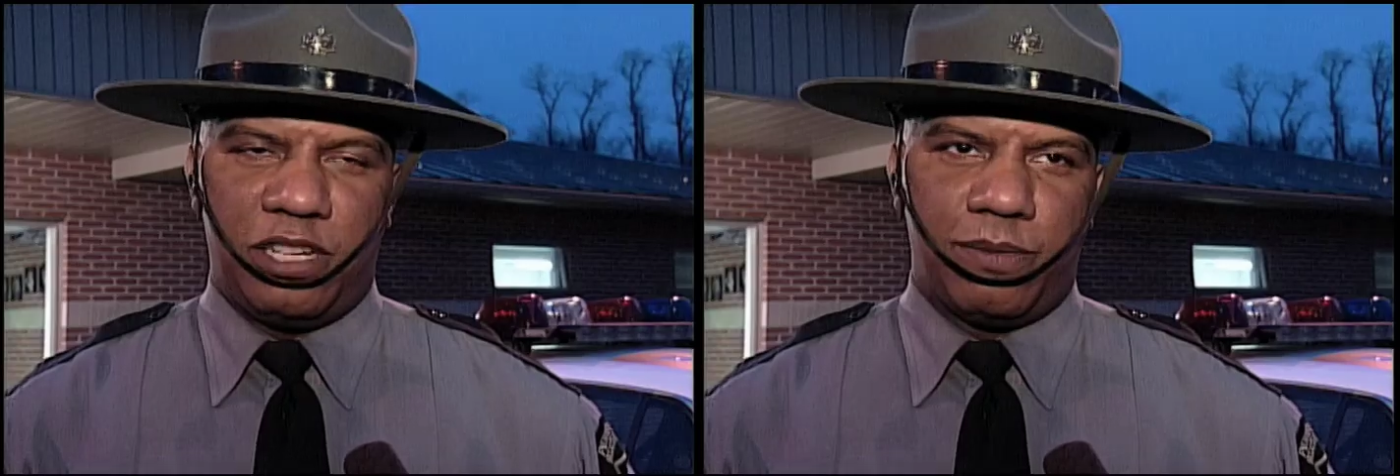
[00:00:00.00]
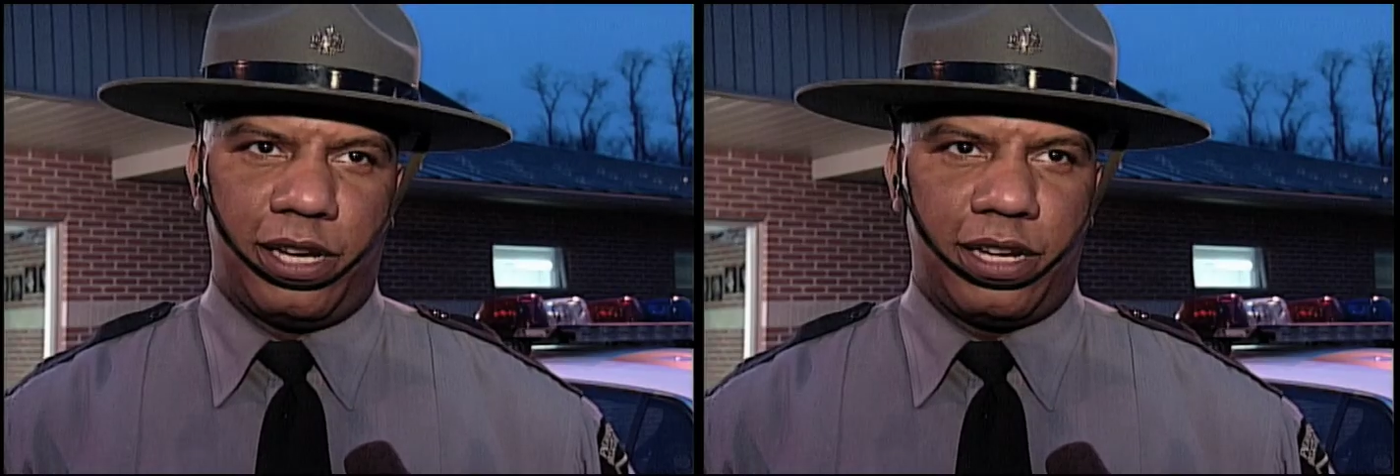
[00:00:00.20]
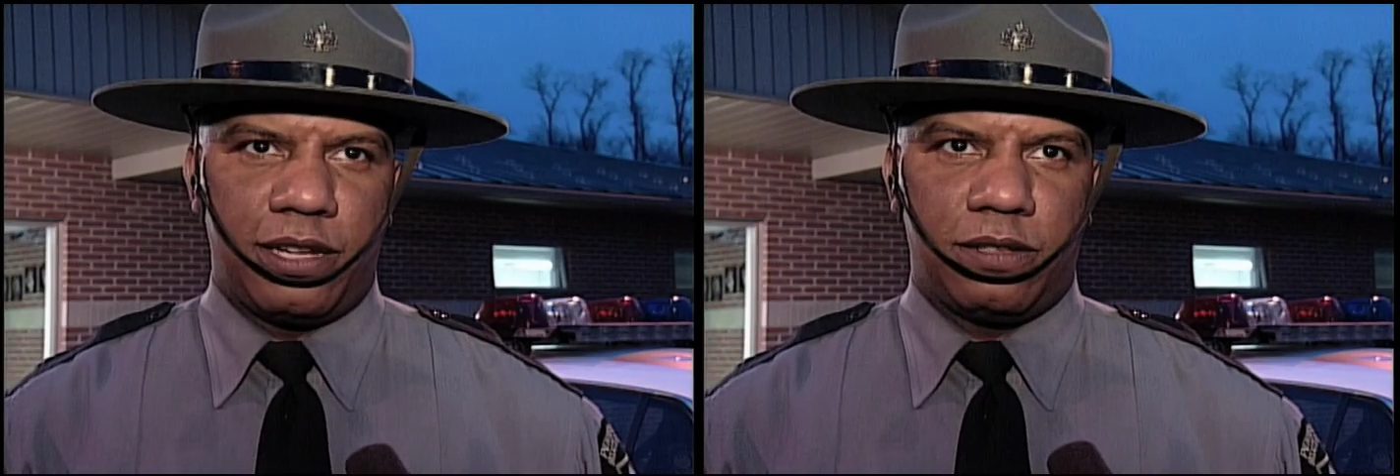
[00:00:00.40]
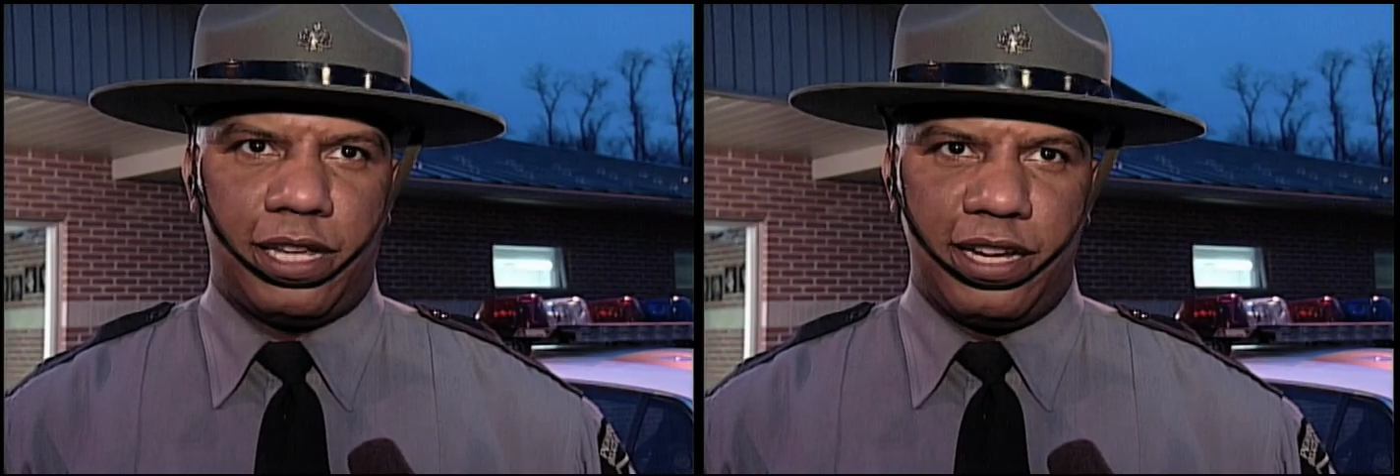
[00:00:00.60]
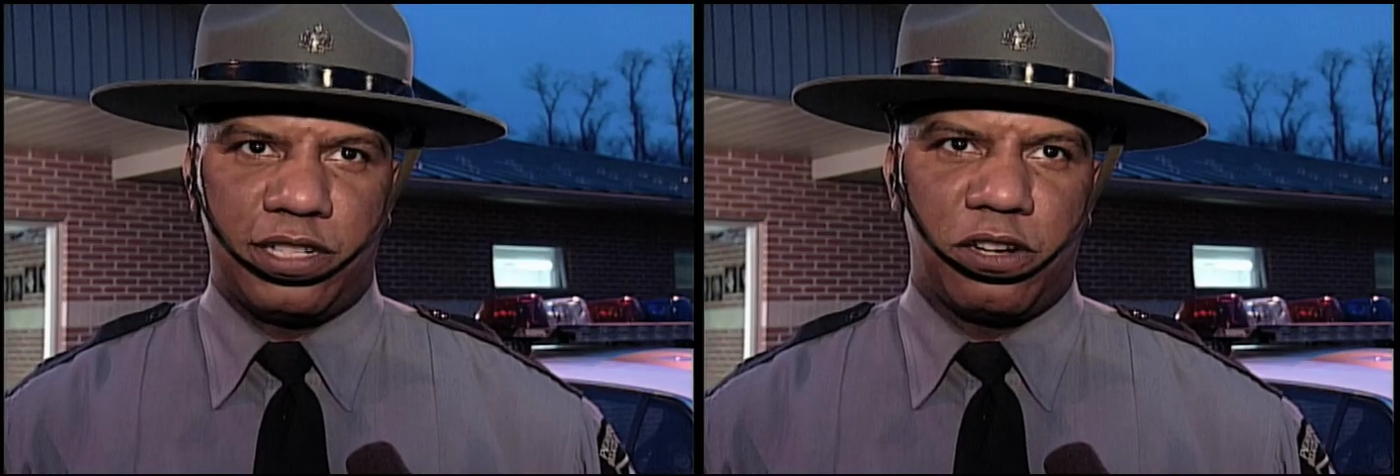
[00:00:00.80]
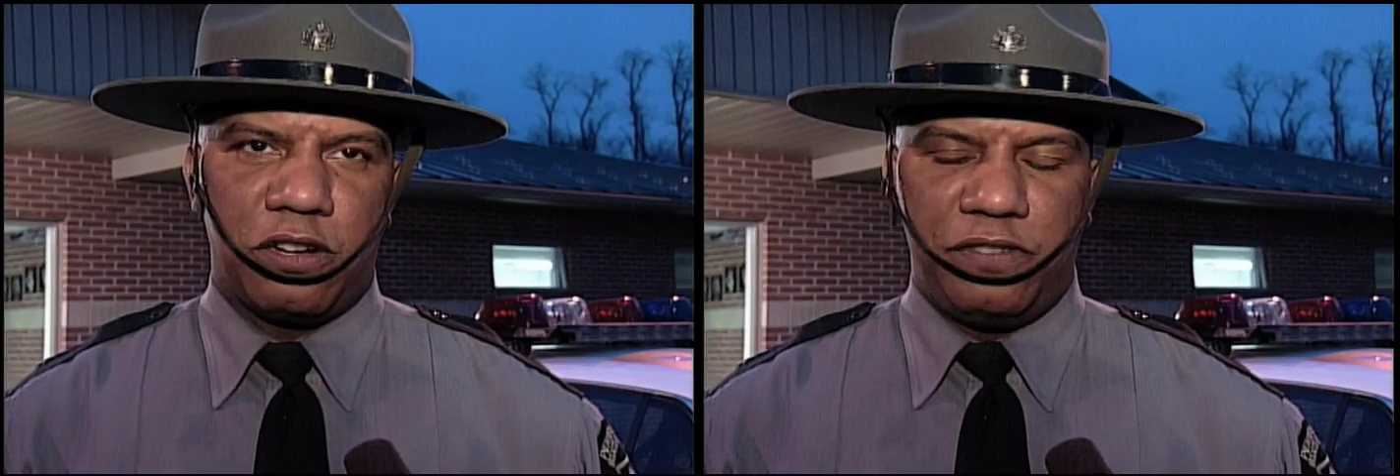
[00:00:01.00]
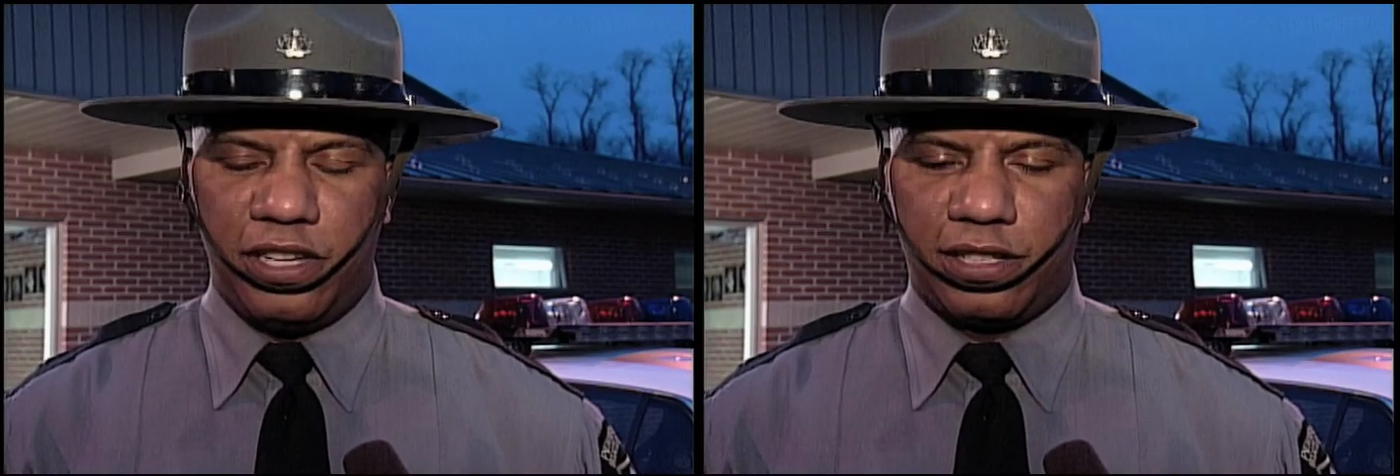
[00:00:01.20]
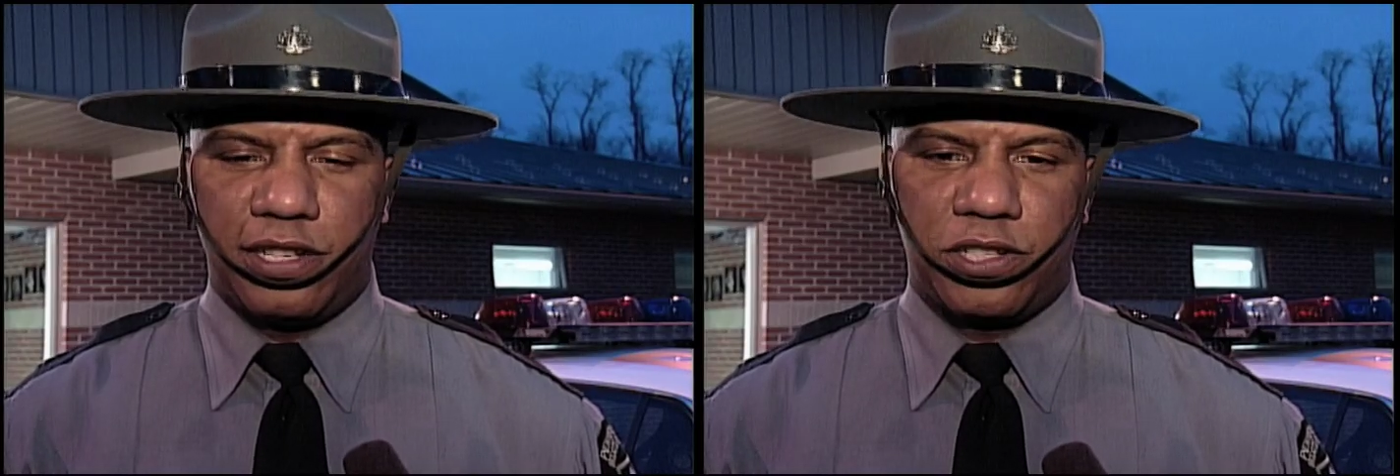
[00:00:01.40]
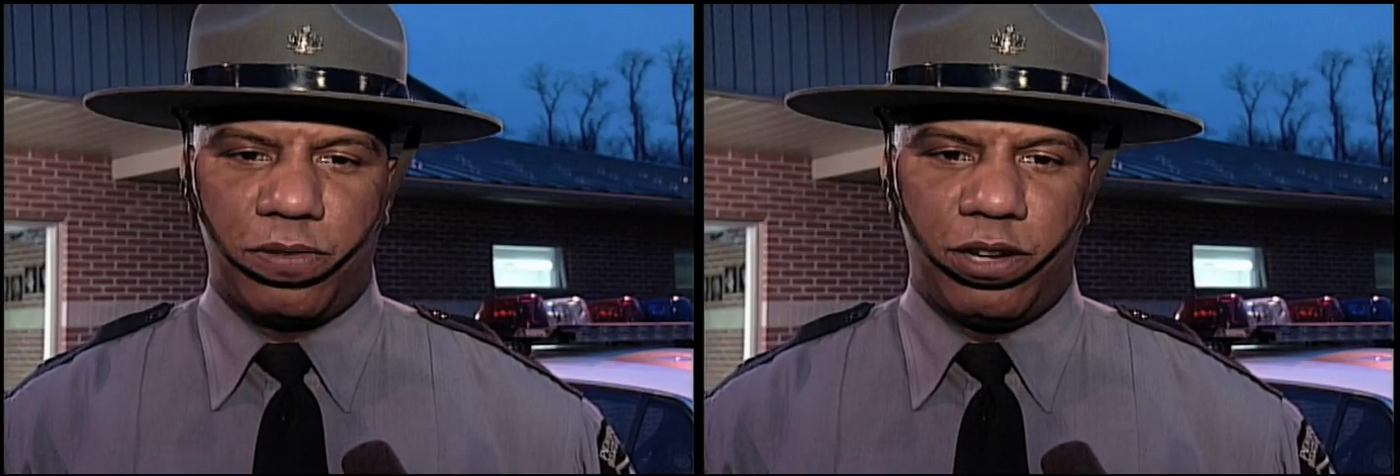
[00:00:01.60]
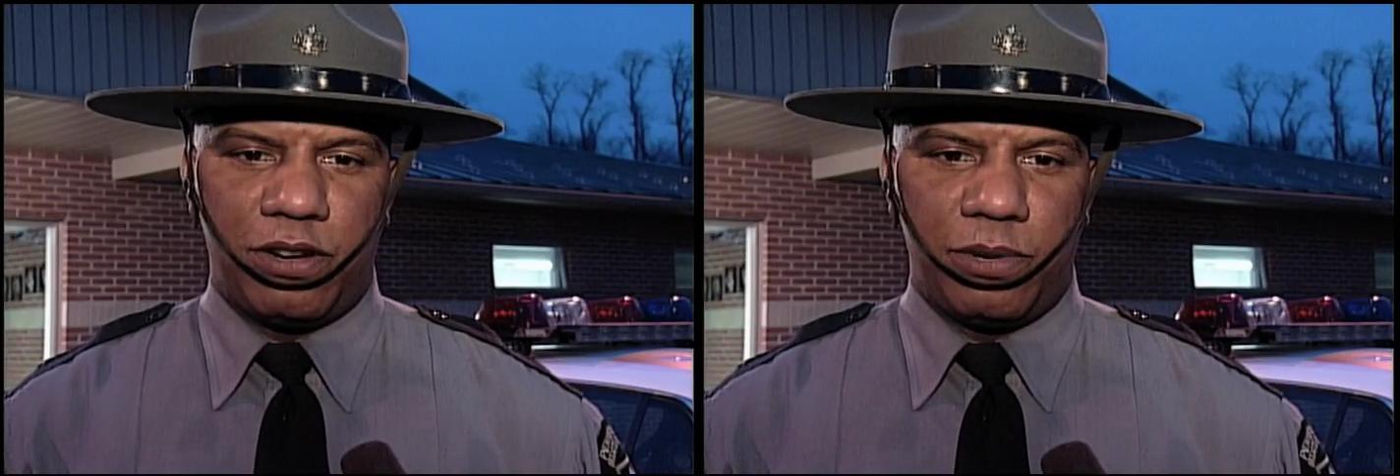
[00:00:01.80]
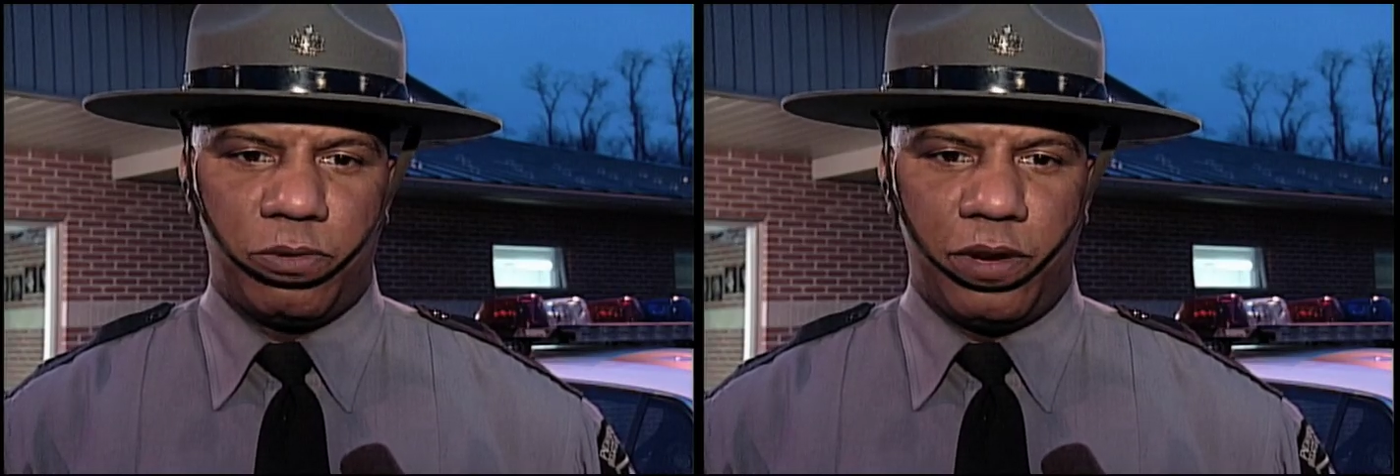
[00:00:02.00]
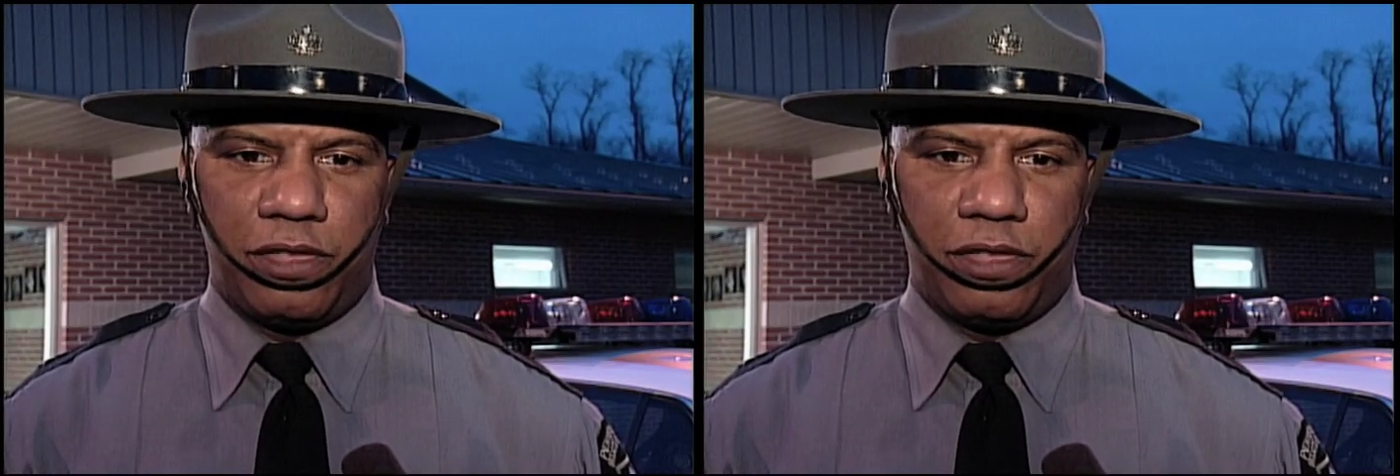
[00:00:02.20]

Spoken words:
come out of that last curve, you got that straightaway between